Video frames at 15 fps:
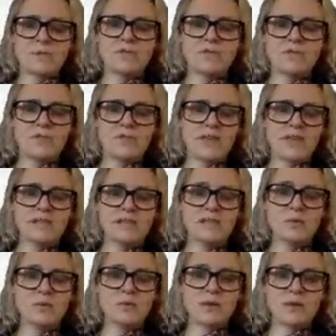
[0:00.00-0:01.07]
Some of the things
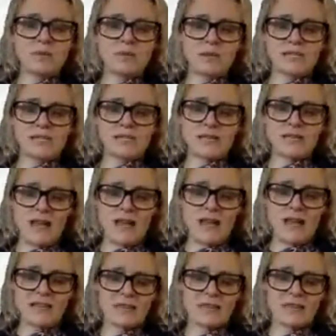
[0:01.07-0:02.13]
that will be
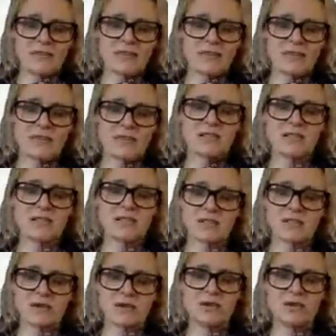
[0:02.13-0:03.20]
slightly different is the
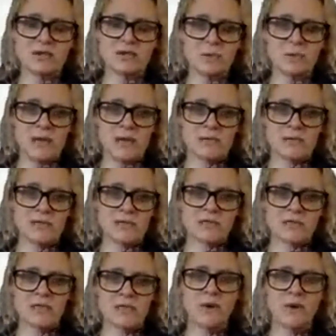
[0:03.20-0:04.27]
social spaces.
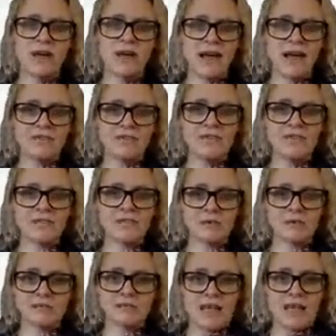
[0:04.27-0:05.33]
So we're having
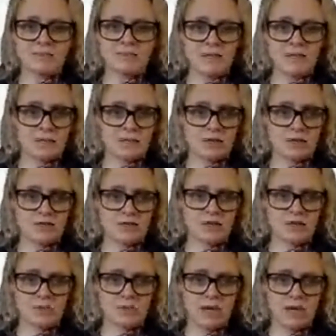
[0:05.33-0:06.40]
to adapt our social
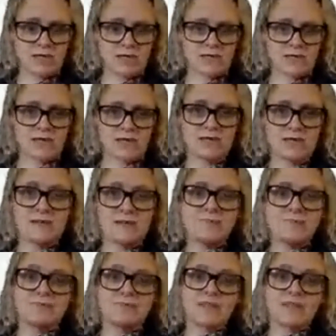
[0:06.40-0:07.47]
spaces
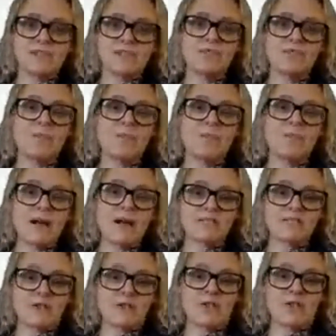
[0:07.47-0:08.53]
to
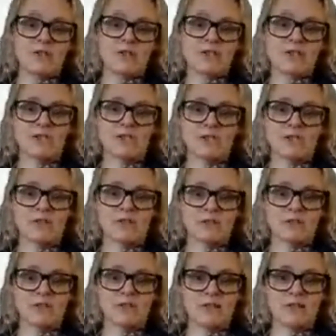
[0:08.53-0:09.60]
remind all of our
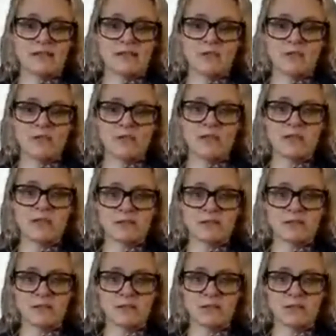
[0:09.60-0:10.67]
students that that two metre
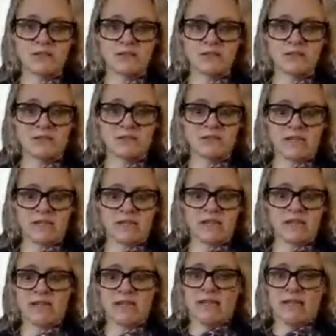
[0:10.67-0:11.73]
social
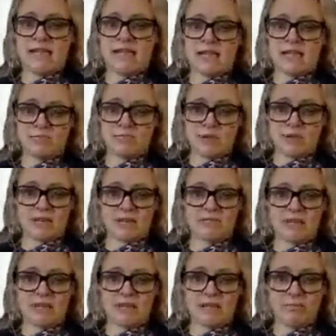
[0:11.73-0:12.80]
distancing is really,
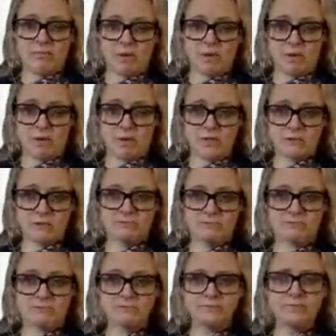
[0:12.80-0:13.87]
really
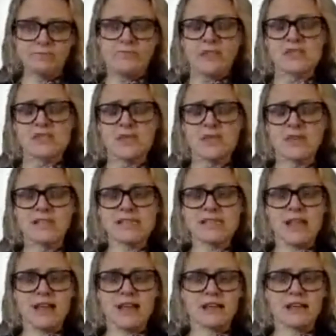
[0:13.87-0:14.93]
important. So things
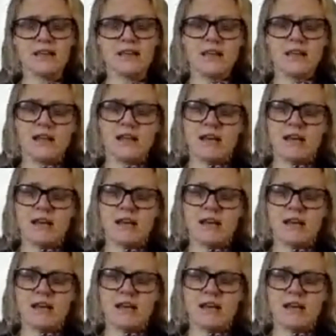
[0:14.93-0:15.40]
like